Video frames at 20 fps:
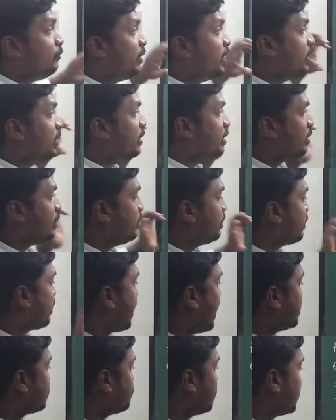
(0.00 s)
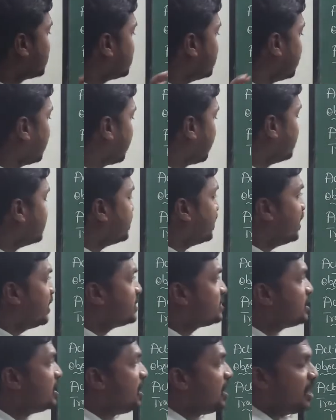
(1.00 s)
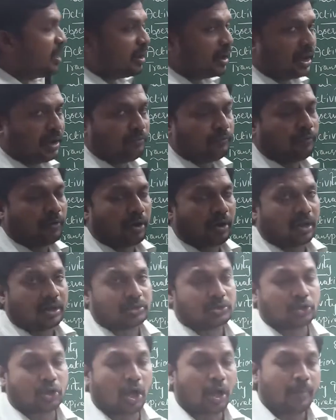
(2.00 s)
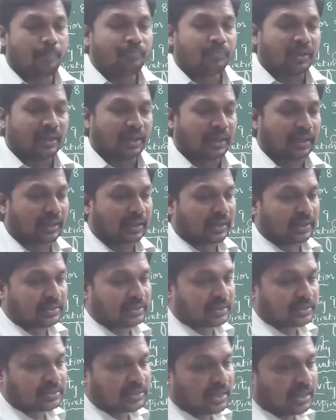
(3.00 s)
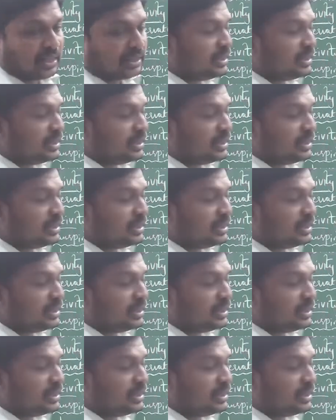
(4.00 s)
When transpiration increases, rainfall also increases.